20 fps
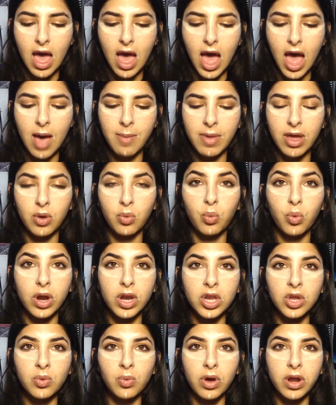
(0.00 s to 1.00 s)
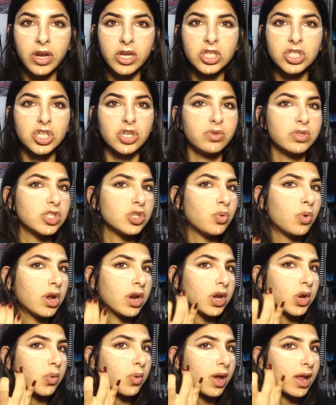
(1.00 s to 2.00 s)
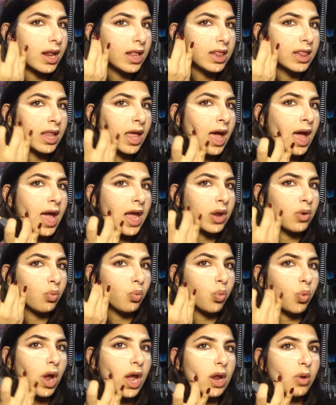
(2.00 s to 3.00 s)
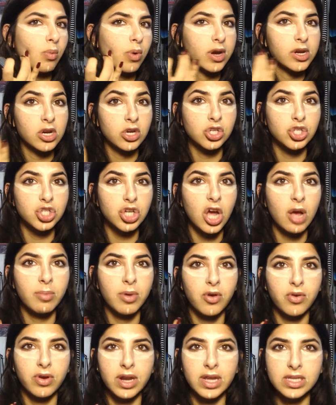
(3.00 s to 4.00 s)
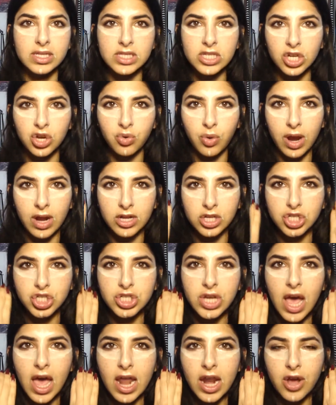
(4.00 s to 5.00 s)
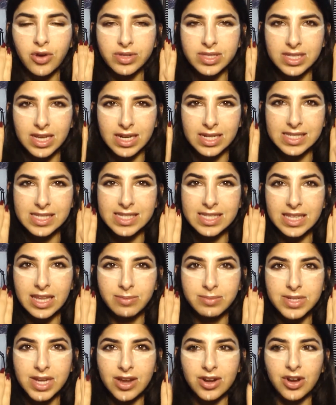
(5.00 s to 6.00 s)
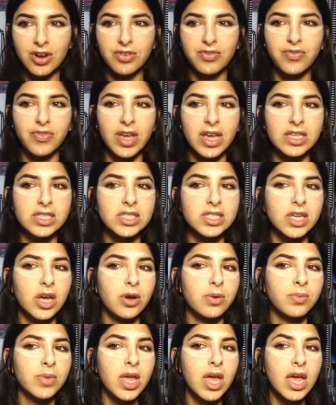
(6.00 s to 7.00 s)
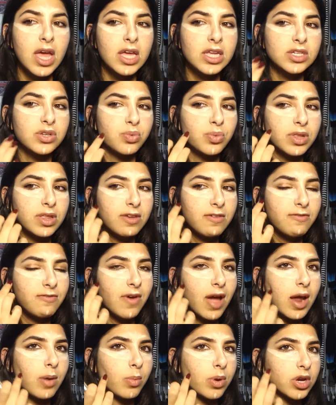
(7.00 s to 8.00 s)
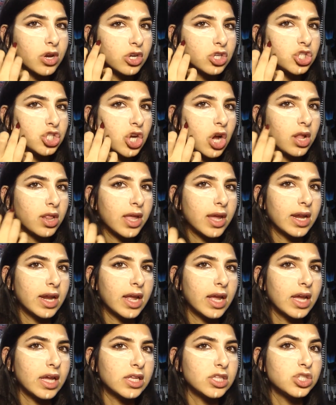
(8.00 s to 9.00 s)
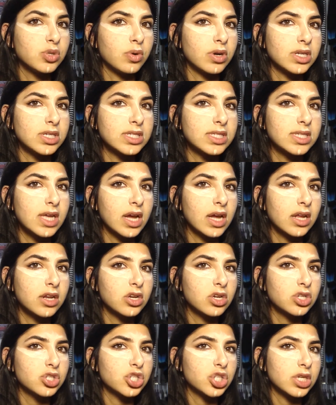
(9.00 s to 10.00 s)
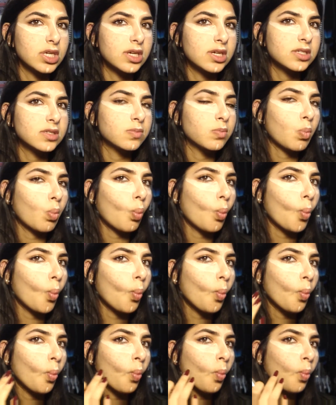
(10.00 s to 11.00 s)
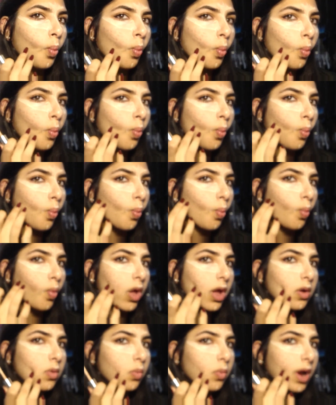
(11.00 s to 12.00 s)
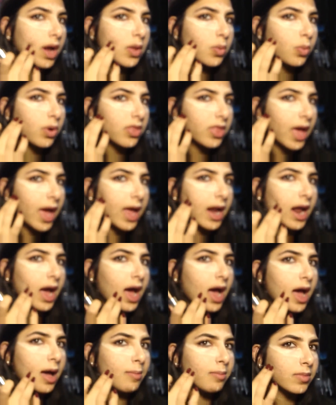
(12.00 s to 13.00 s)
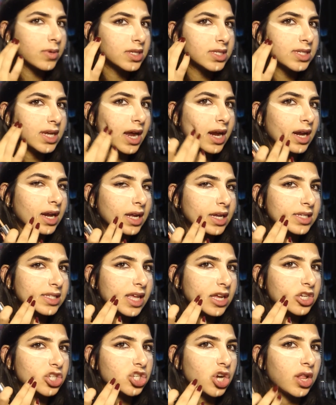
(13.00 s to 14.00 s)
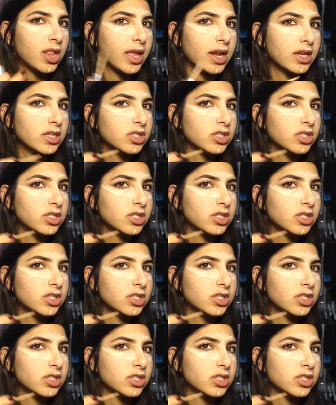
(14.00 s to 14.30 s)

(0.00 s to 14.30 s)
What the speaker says: And what you want to do is you want to create a line right where your jawbone is to create a shadow. It's going to slim down your face. So to really find where your jawline is, you want to suck in your cheeks. And right where that dent is, that jawline